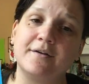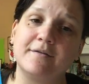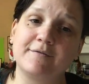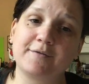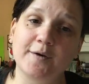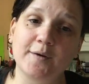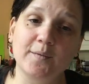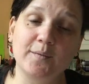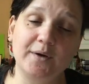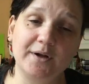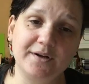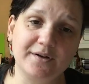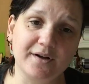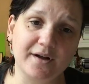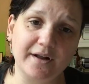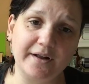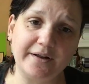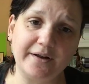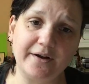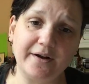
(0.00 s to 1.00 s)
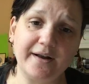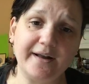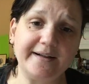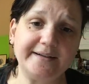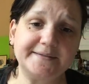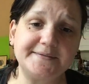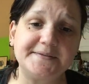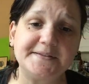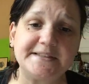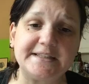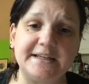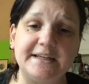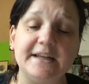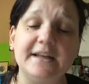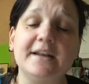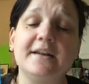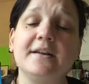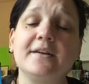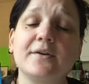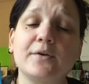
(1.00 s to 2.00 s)
for $1. I have
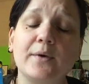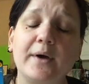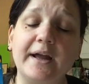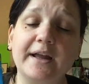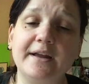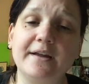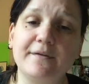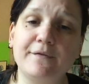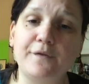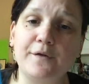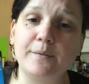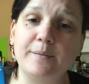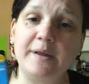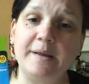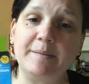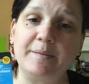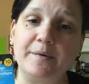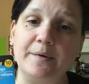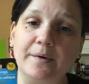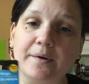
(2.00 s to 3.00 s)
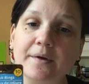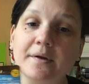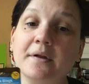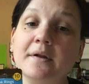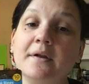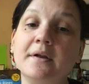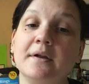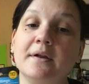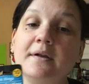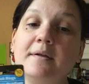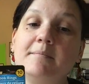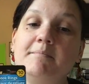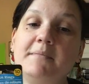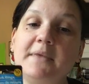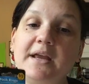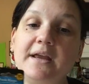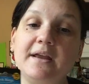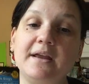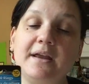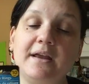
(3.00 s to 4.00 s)
seen quite a few people
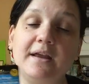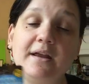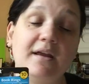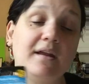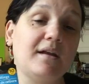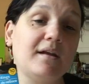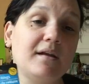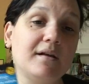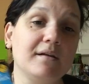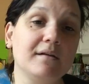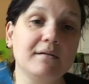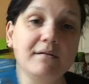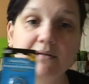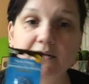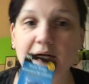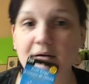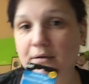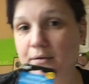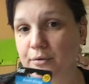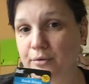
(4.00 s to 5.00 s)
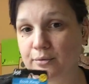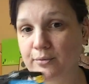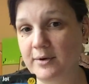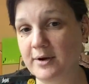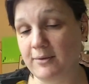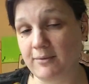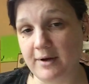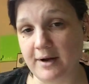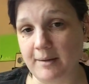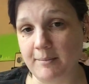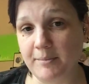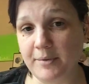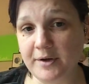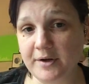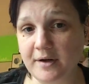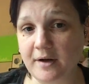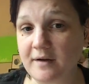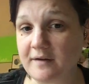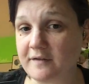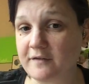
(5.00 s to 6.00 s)
making 3-ring
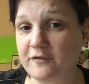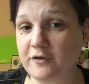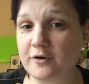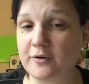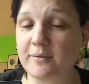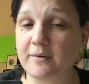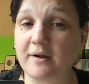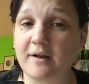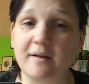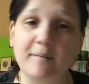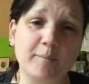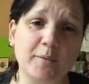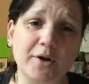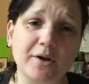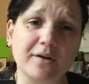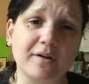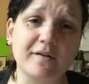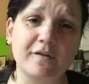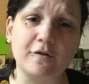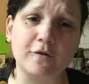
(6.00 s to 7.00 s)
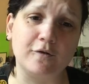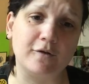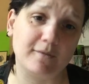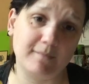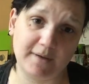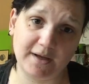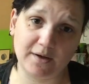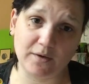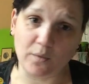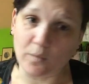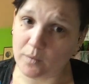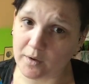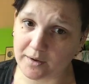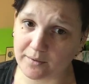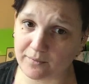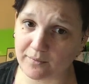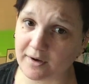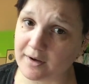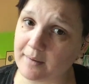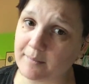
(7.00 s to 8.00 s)
books, 2-ring books. You can make a
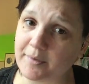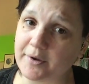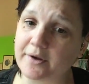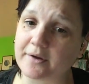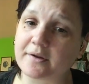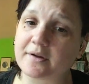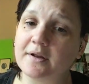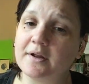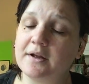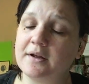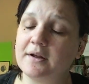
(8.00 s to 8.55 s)
1-ring book.